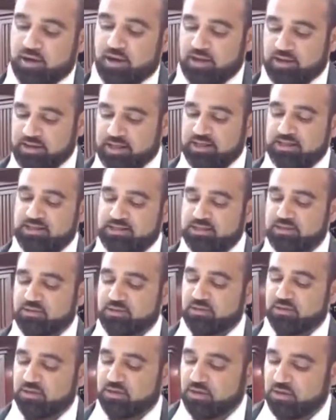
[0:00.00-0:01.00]
And that's
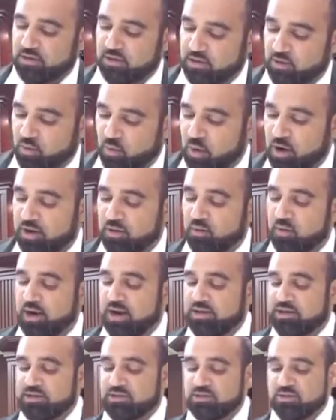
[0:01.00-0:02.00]
one
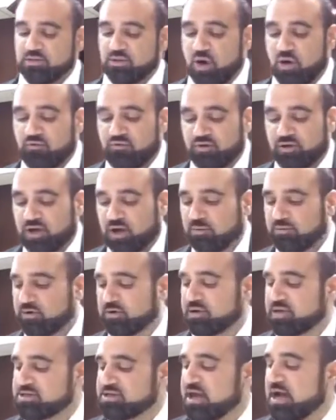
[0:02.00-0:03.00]
way to overcome your
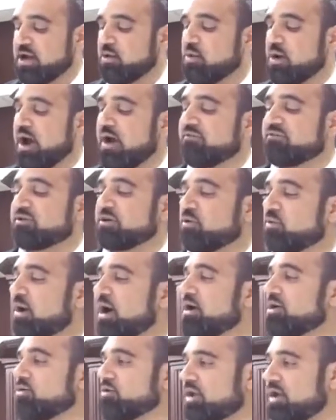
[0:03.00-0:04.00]
desire, where after a
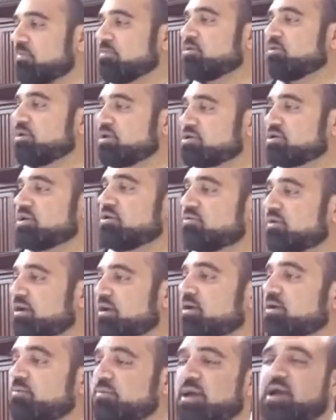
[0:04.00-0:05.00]
while you keep doing this on a
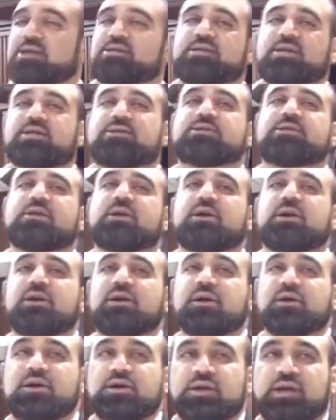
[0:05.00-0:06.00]
regular basis,
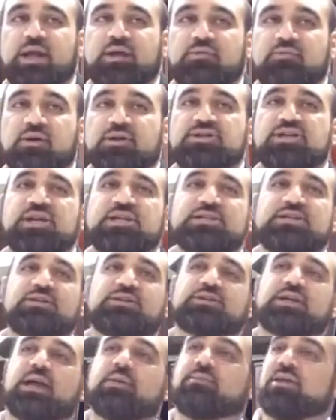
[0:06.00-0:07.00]
you're going to have a much easier
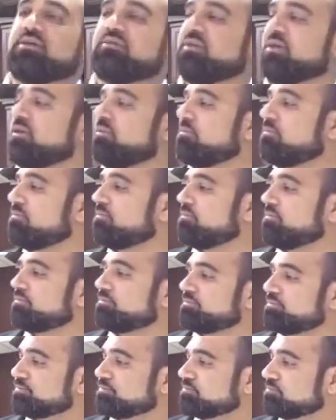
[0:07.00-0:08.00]
time giving.
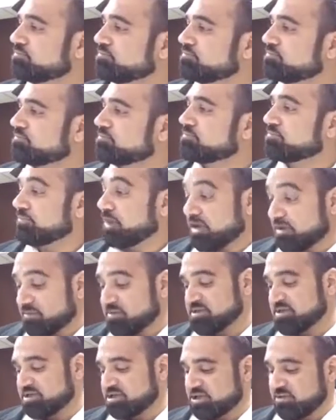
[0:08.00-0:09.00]
And
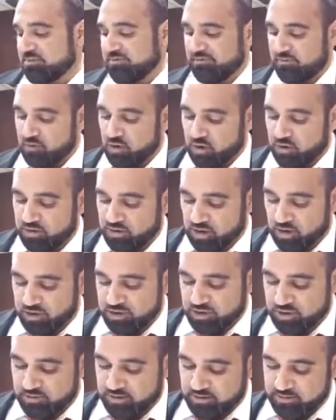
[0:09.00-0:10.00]
there's even more,
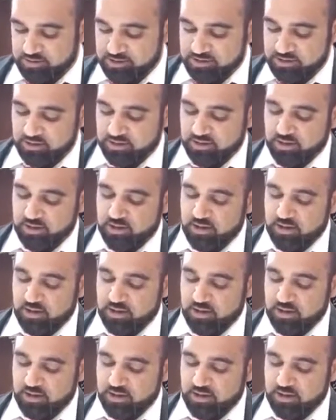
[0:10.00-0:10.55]
larger amounts.